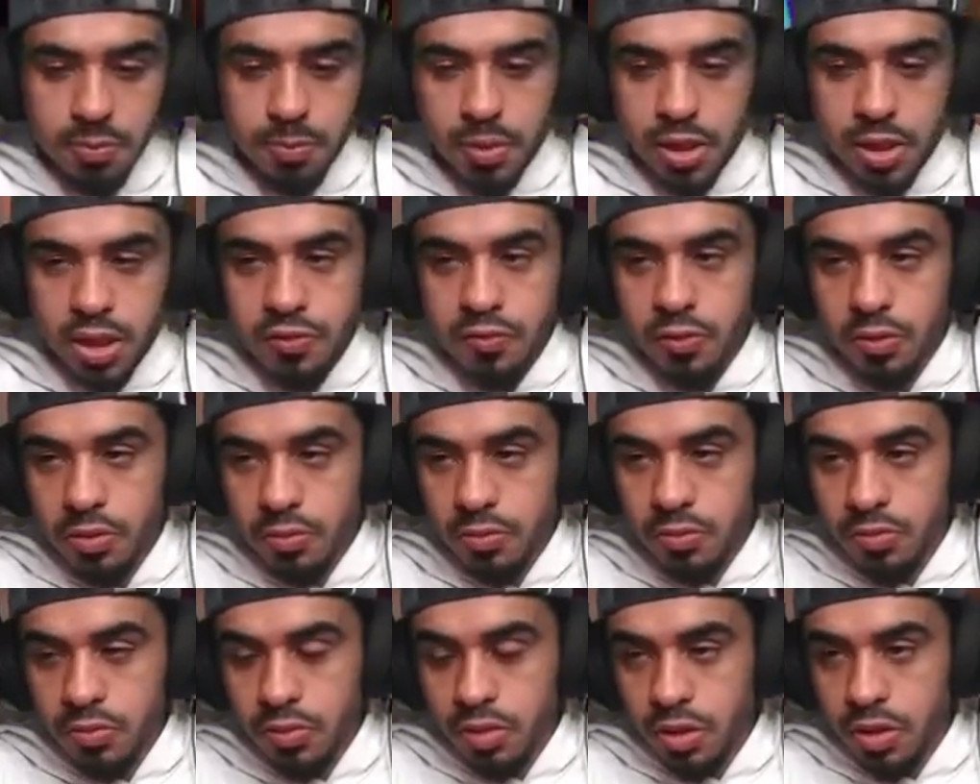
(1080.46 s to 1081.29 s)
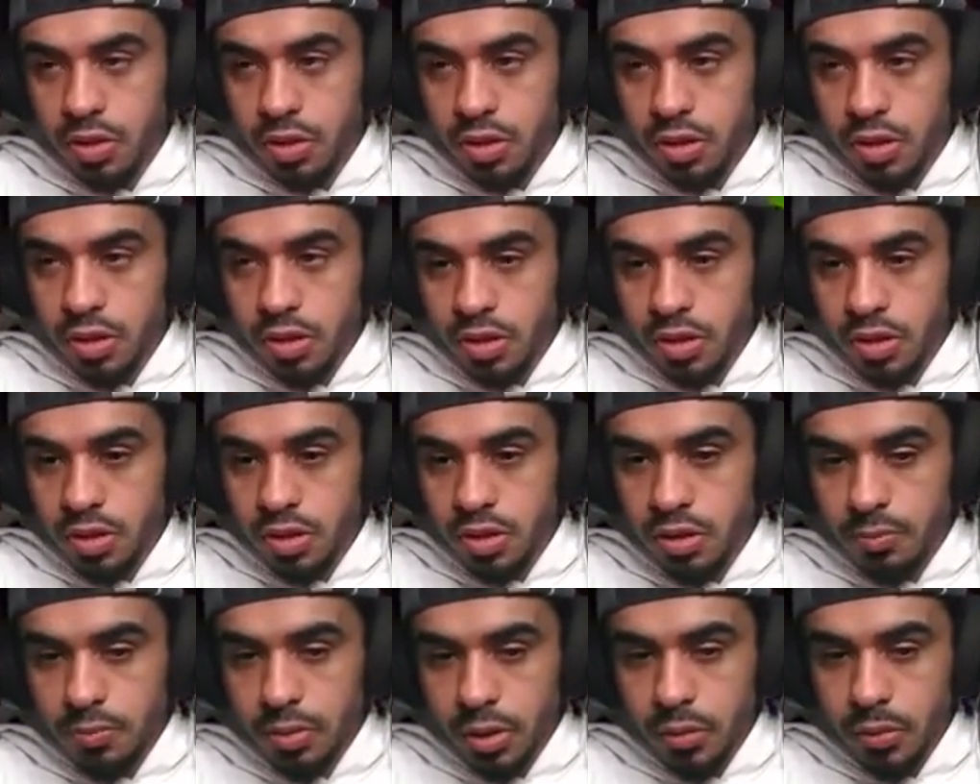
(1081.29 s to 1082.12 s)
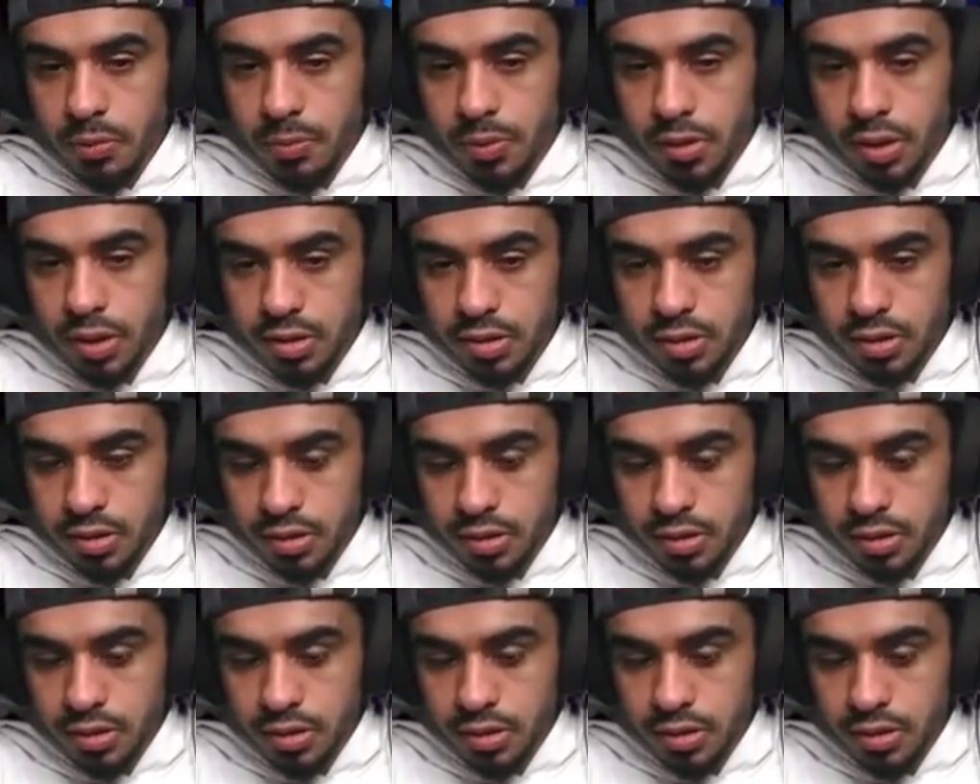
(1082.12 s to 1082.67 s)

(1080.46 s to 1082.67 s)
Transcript: page from Battle Pass.